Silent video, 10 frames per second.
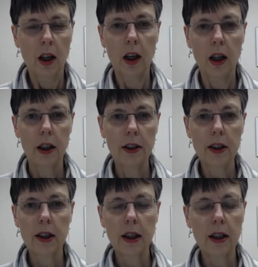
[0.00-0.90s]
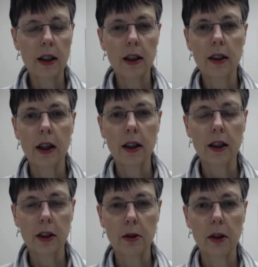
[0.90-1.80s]
Uh, this is a
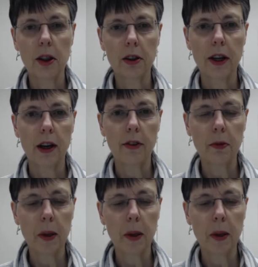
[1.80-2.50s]
historical novel